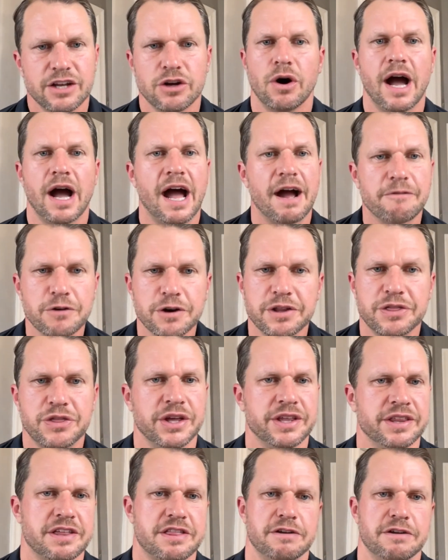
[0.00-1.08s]
everything
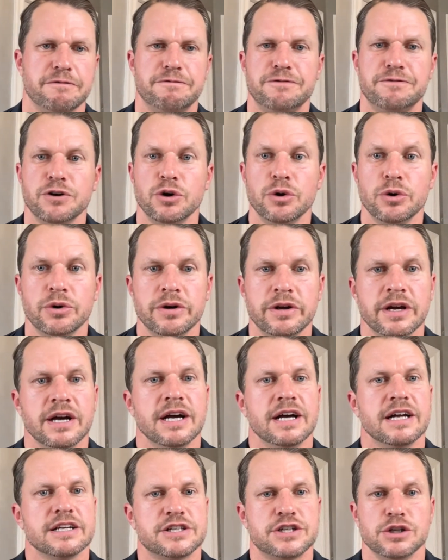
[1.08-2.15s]
that's in food,
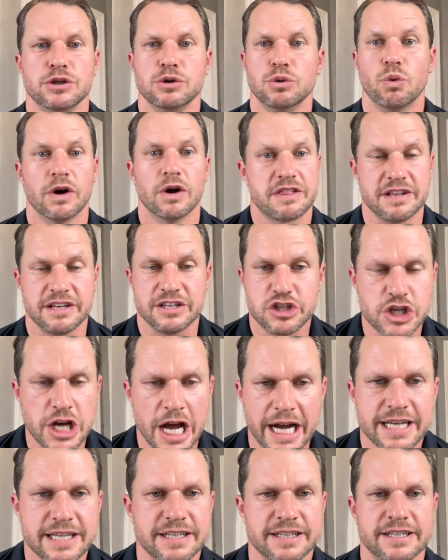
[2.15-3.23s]
to what's
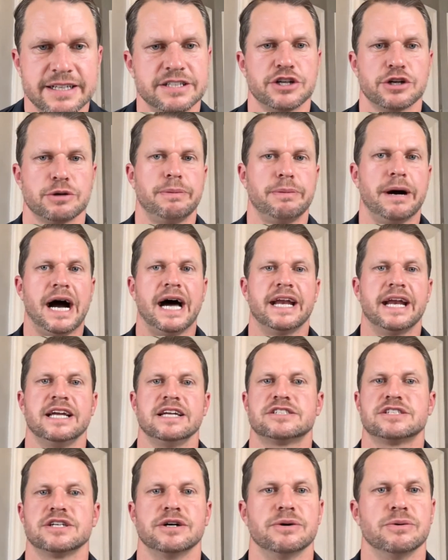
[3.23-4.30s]
injected into your body,
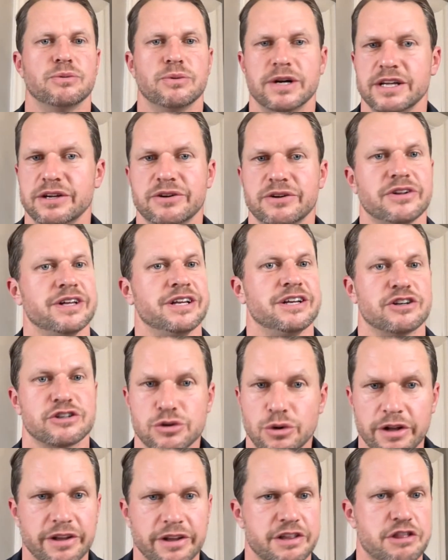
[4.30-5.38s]
to what you clean your
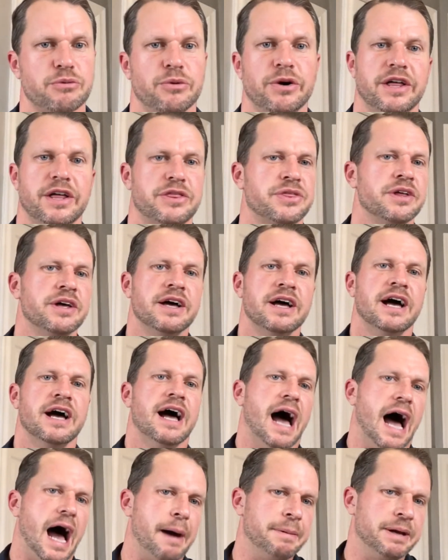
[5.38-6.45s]
toilets with.
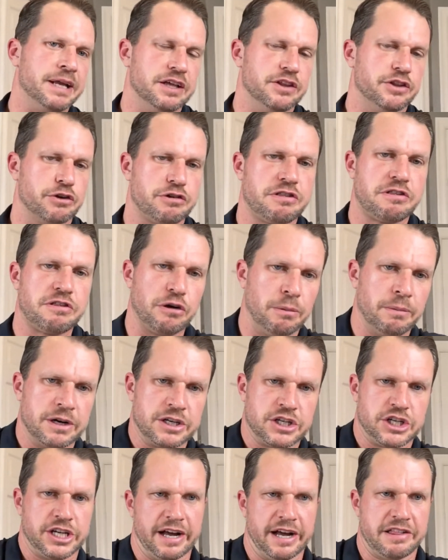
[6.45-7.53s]
I mean, there's so much
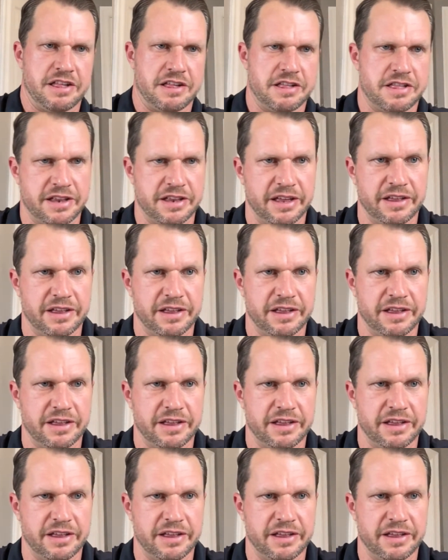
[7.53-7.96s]
toxicity